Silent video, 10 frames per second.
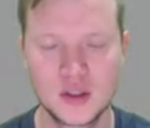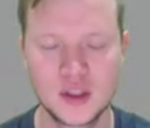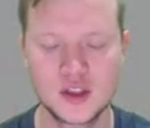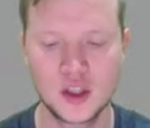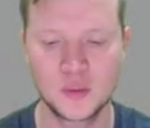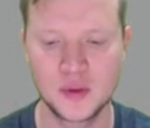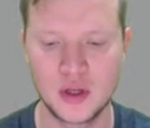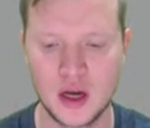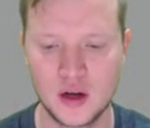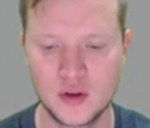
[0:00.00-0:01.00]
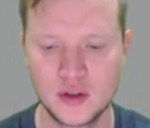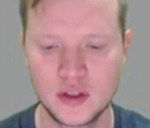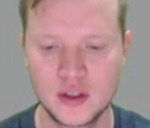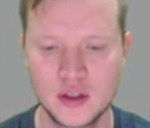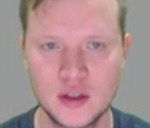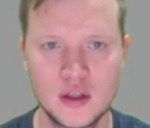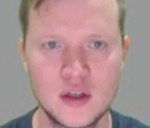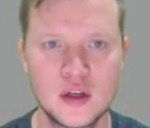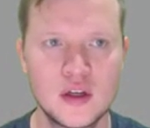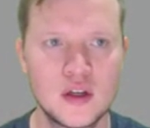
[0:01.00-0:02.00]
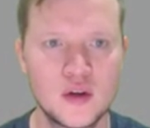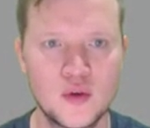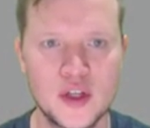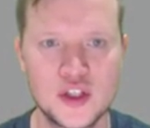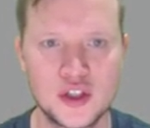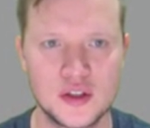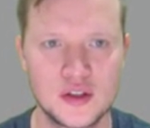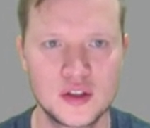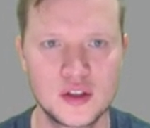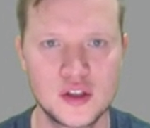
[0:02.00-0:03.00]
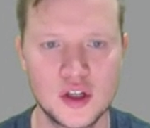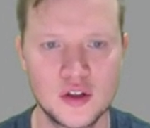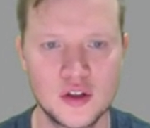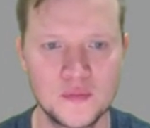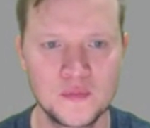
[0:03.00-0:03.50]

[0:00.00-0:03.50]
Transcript: let's open our question. So